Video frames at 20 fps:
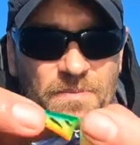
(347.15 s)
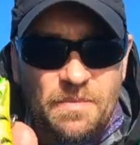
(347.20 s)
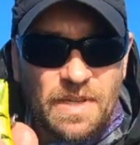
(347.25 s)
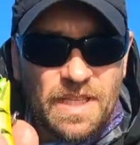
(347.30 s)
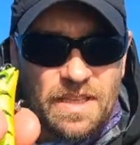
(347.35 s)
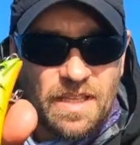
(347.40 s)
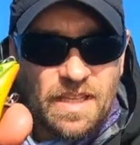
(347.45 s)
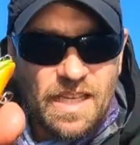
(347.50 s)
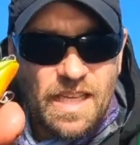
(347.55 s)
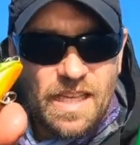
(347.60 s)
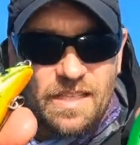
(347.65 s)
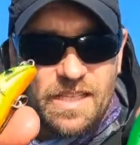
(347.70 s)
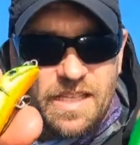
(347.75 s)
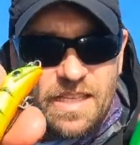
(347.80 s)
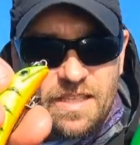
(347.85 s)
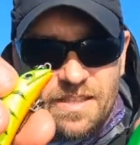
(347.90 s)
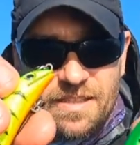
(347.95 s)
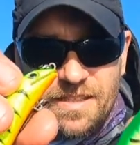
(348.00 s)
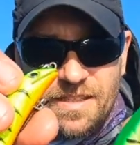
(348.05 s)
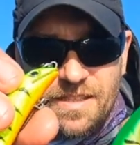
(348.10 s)
but the
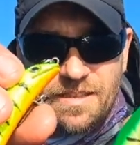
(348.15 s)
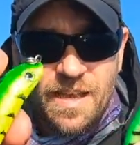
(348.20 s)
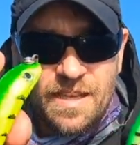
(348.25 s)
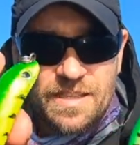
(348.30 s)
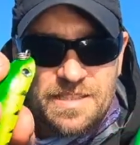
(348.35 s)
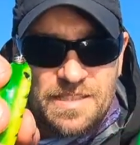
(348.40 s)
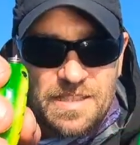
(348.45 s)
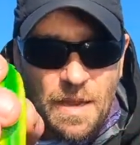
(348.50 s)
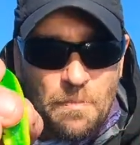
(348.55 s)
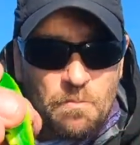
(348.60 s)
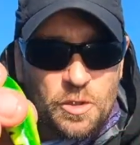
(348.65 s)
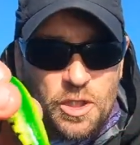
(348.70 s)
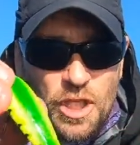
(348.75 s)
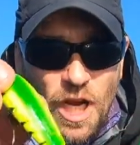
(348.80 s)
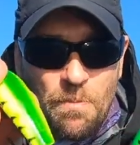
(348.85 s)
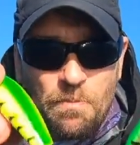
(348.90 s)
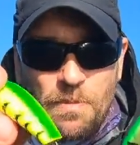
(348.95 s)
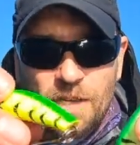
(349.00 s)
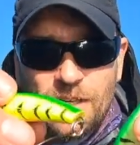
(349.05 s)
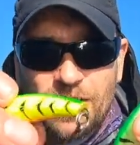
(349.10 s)
gillies a stump
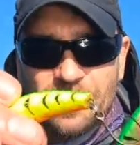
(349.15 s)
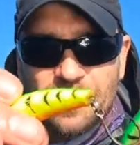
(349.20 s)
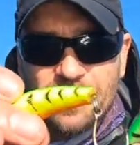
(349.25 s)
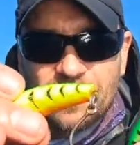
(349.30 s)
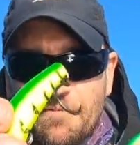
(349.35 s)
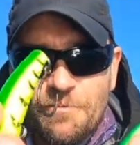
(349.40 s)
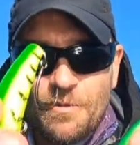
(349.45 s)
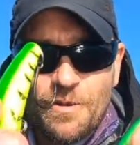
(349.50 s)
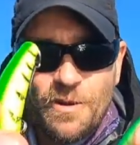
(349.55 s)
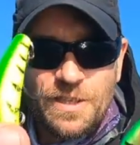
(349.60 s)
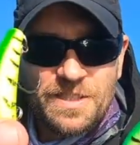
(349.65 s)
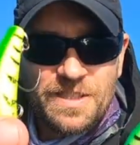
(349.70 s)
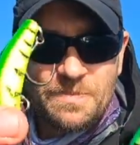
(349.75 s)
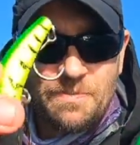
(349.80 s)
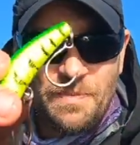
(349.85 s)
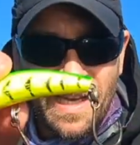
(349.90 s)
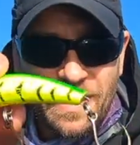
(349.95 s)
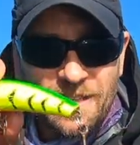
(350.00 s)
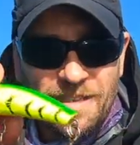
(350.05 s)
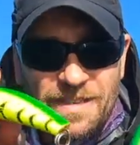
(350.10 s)
jumper works
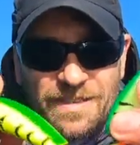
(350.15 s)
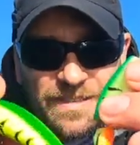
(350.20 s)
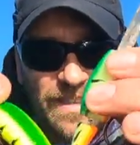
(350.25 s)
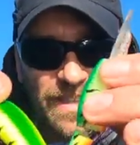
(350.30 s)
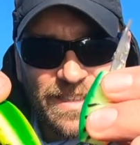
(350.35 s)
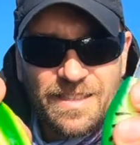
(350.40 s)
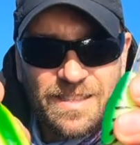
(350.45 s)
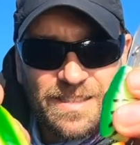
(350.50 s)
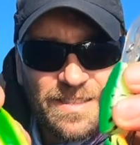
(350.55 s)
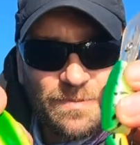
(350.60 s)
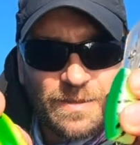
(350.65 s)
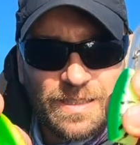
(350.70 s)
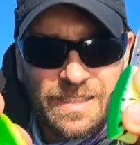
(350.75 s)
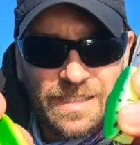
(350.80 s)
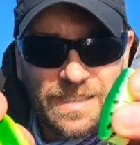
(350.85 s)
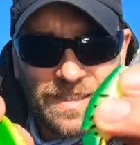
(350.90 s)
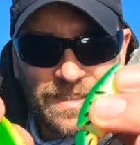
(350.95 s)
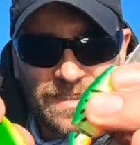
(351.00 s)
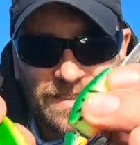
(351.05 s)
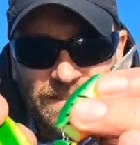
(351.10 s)
better than this one here